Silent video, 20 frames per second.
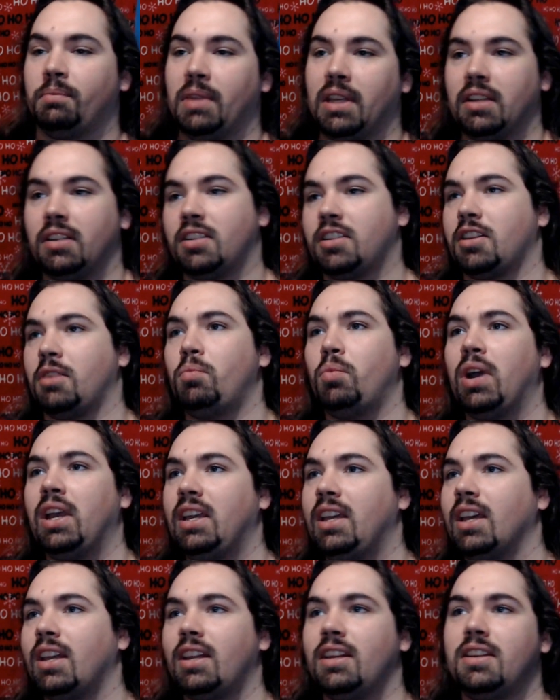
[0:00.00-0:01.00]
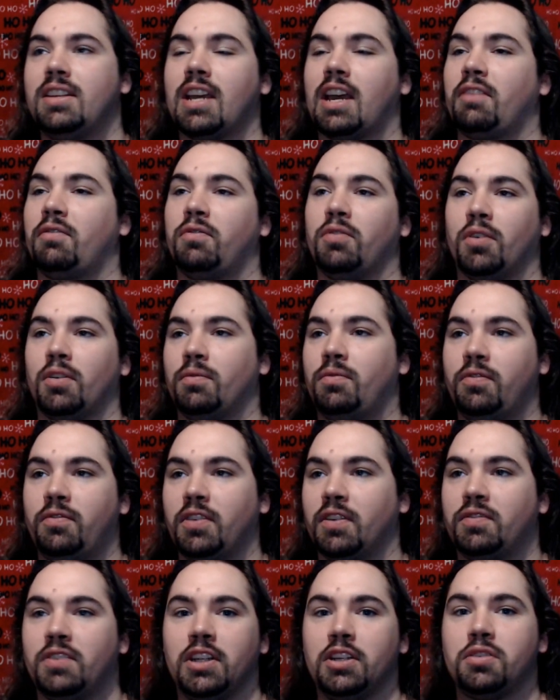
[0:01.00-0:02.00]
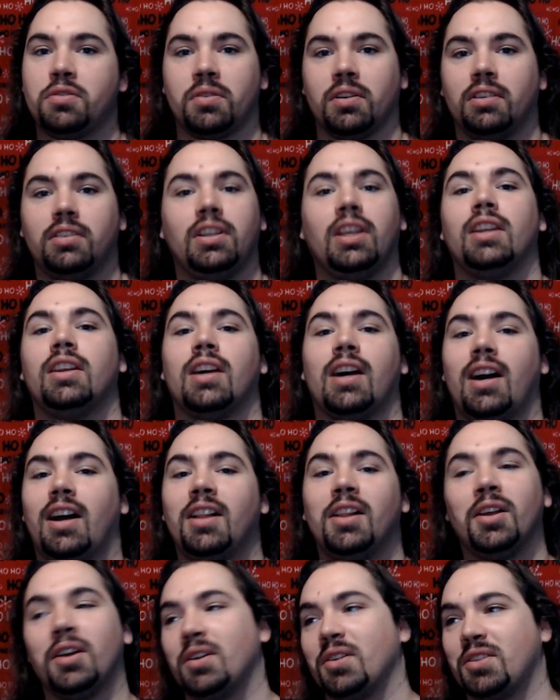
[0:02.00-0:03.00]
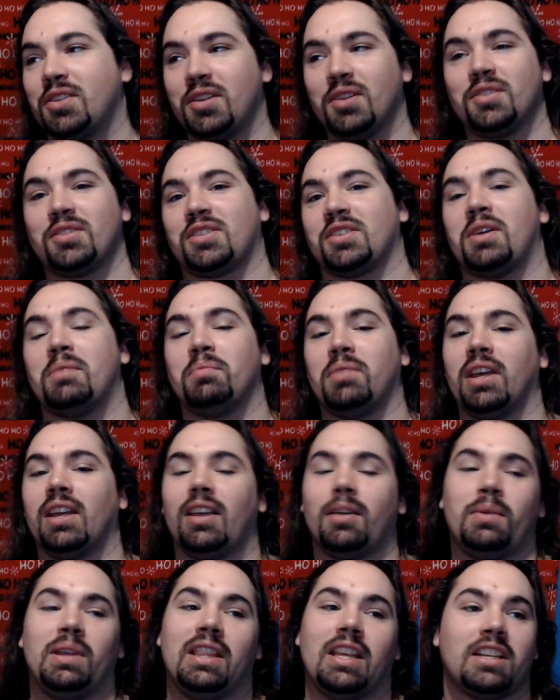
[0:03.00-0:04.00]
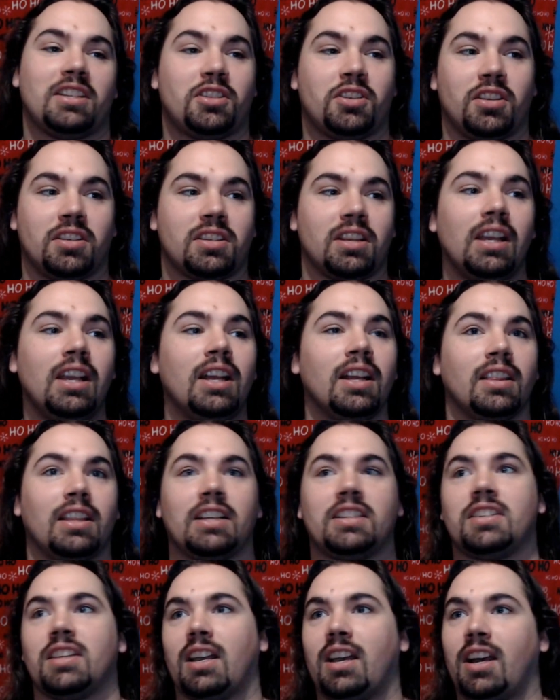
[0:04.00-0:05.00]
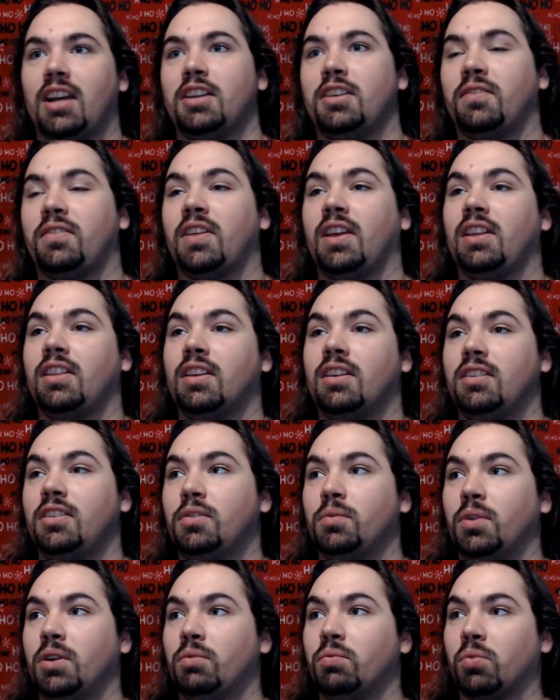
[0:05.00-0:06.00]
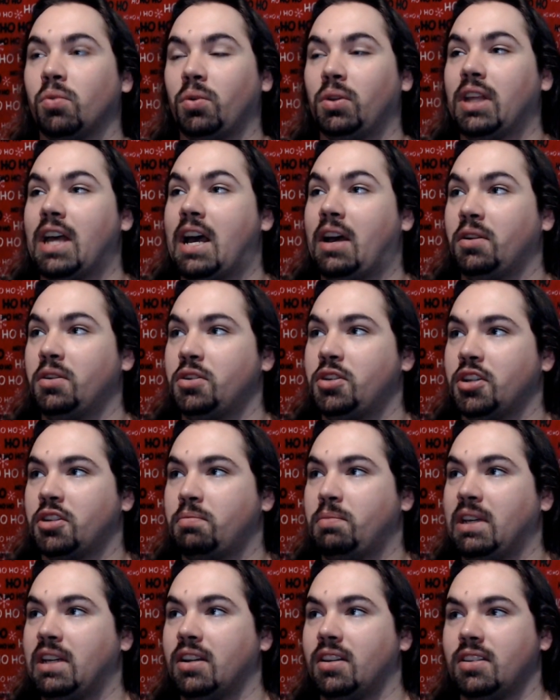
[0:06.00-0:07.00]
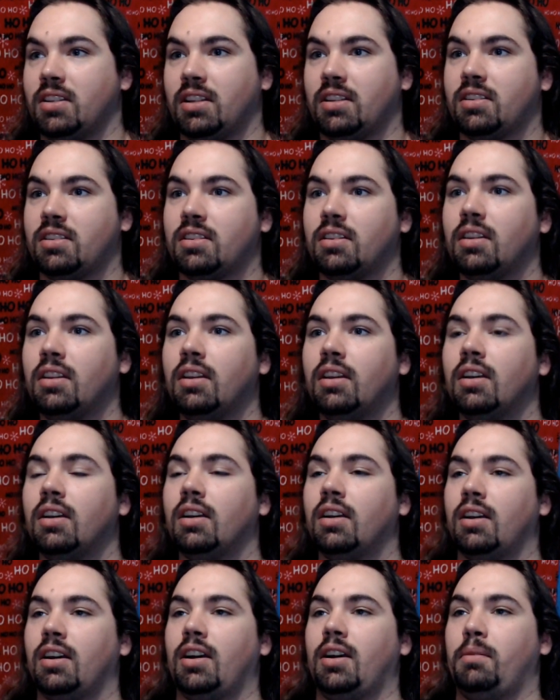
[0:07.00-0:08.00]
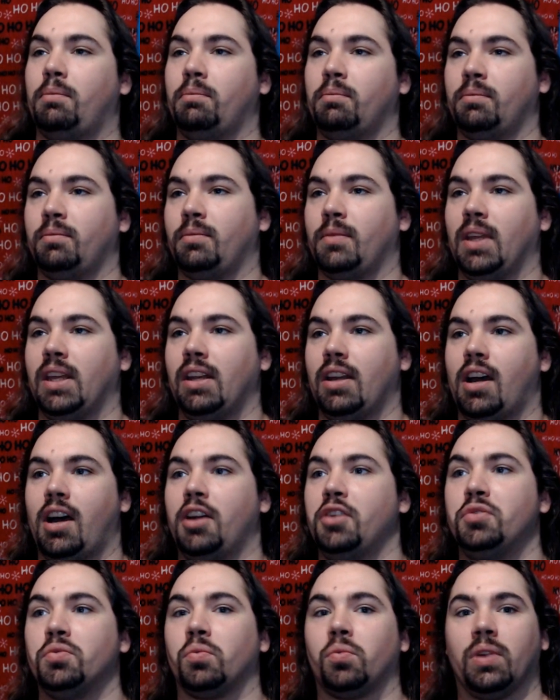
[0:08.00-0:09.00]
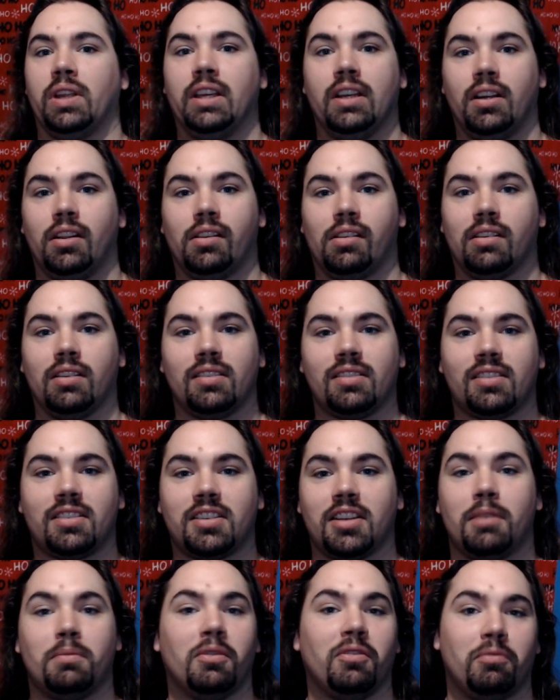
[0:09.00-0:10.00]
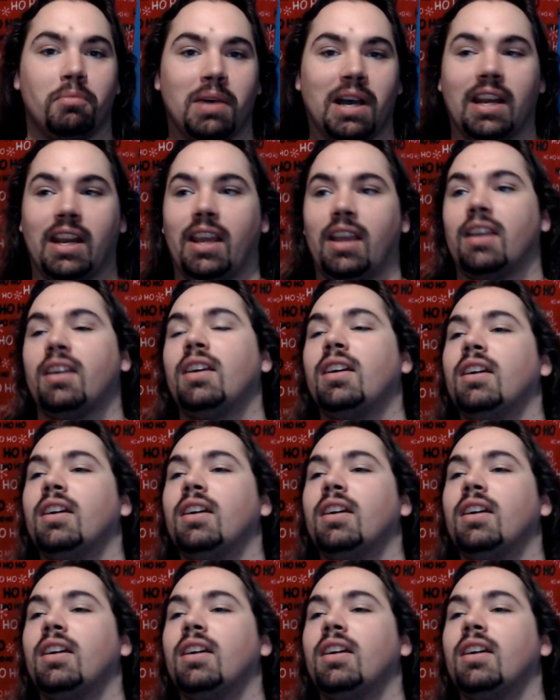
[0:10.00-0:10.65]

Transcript: in some way get in debt for $50 trillion or something, I mean, that's the kind of thing that you would rule out just because it's an unreal sum of money.